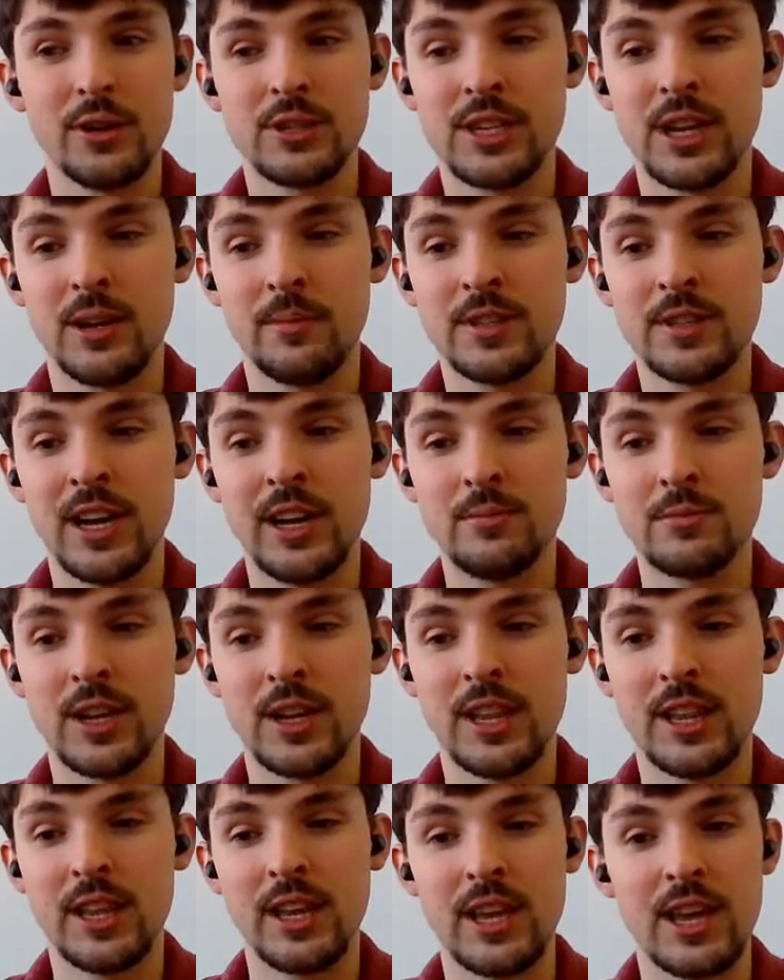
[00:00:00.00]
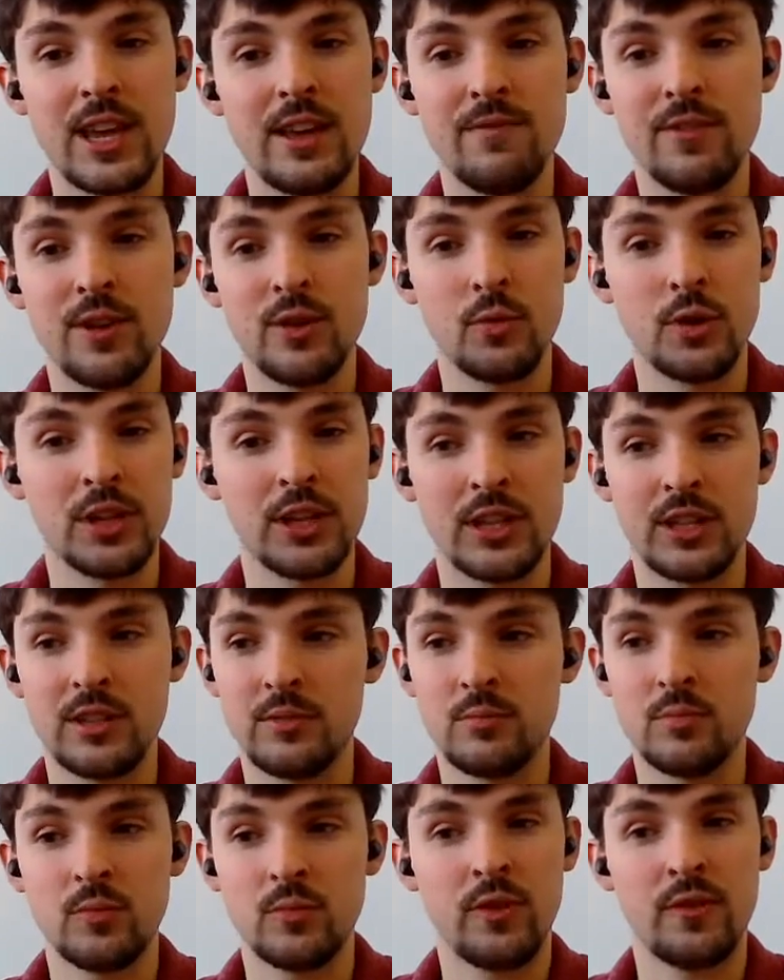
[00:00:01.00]
sometimes I think even with
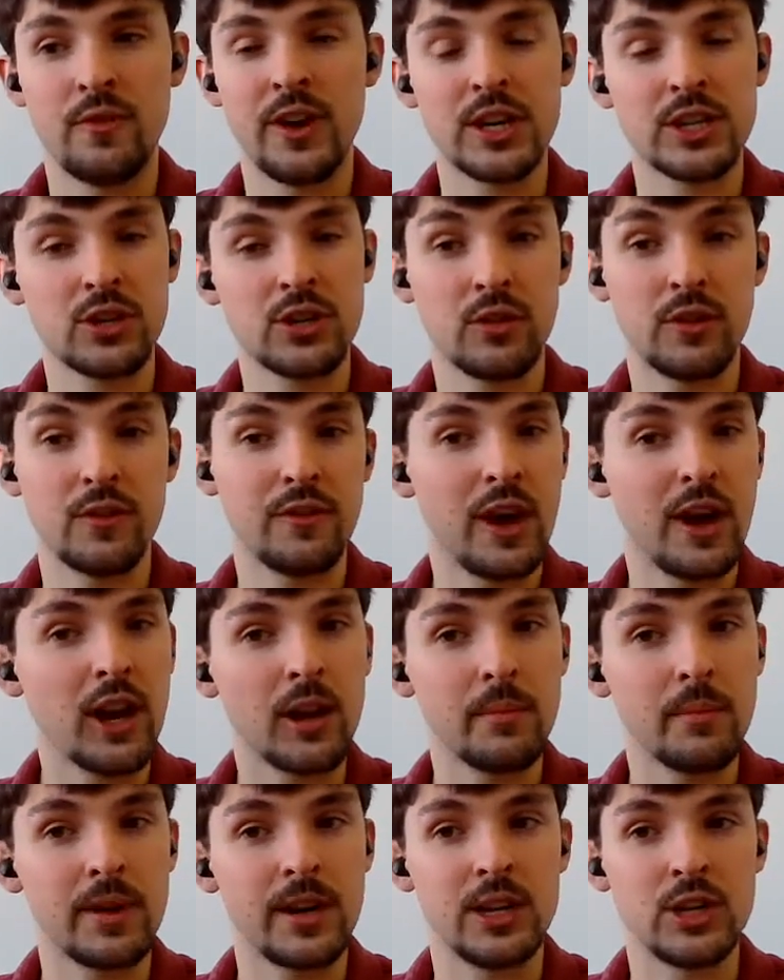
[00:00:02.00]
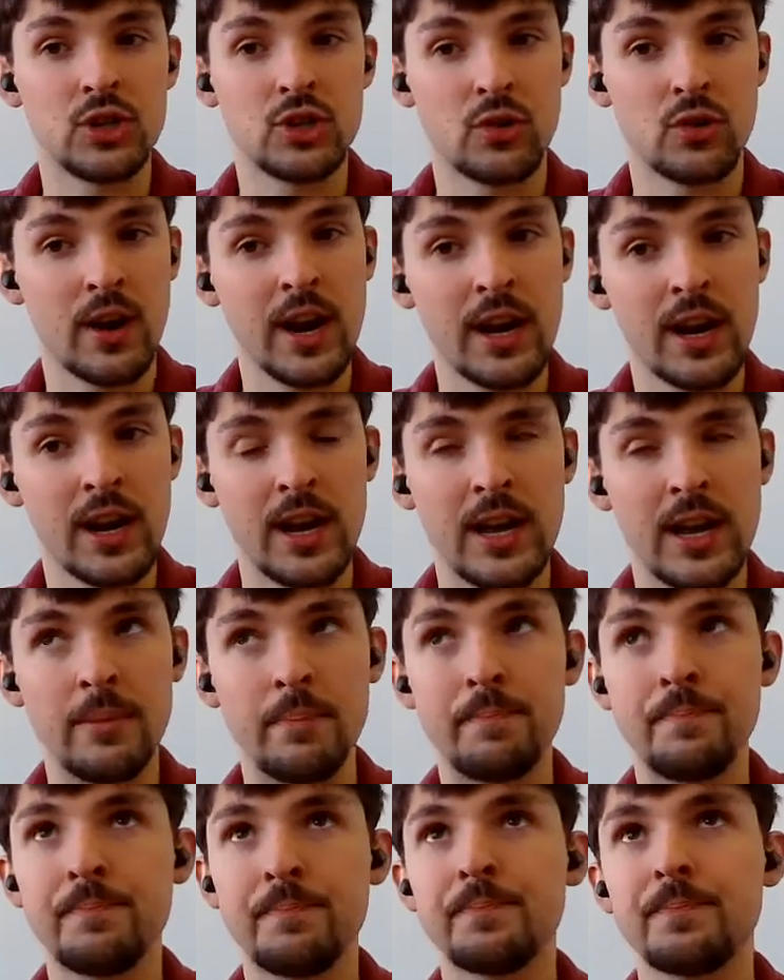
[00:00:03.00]
professional development and
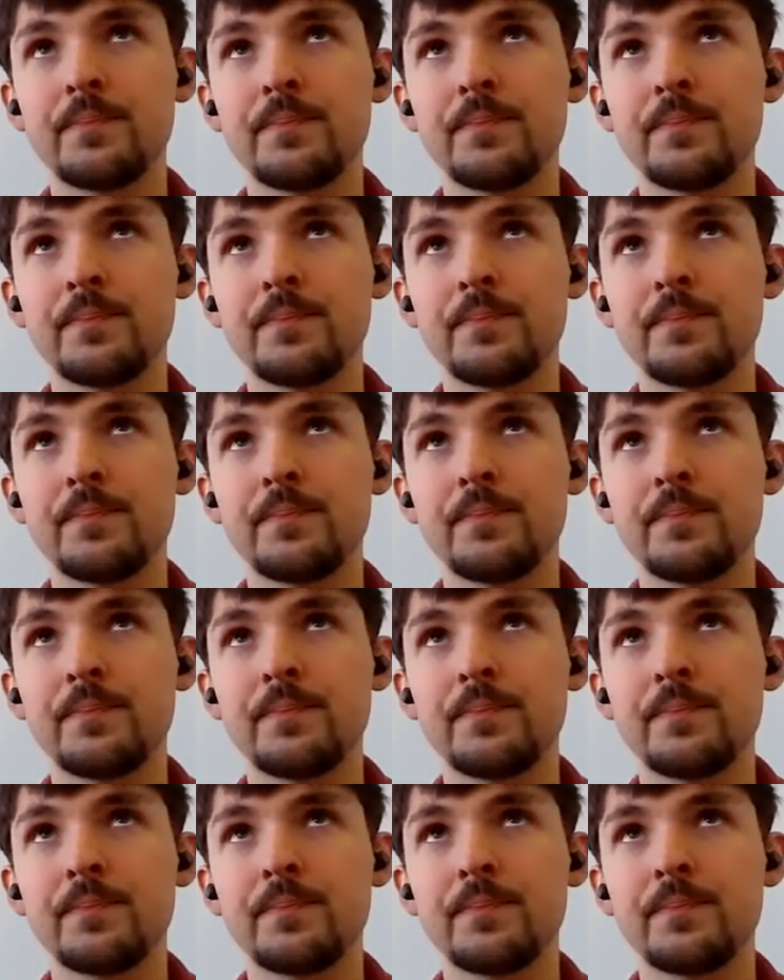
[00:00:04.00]
training,